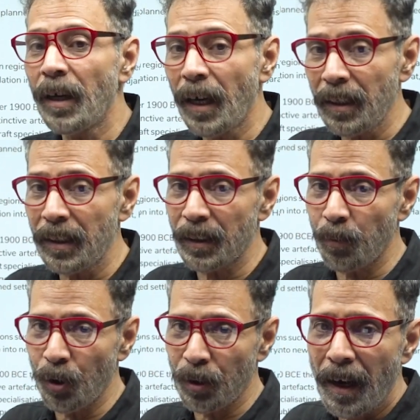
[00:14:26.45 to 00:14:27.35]
in this
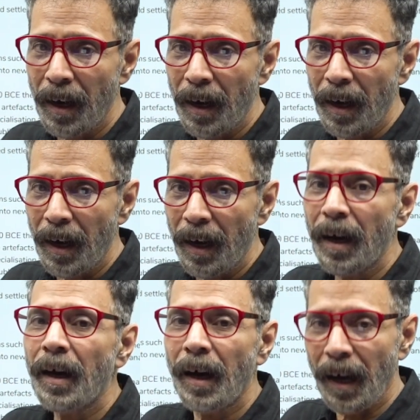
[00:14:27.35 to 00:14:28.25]
book.
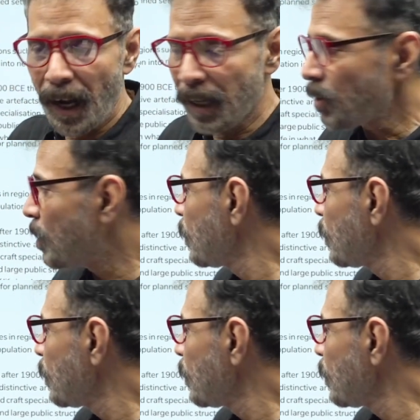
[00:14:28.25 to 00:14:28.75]
And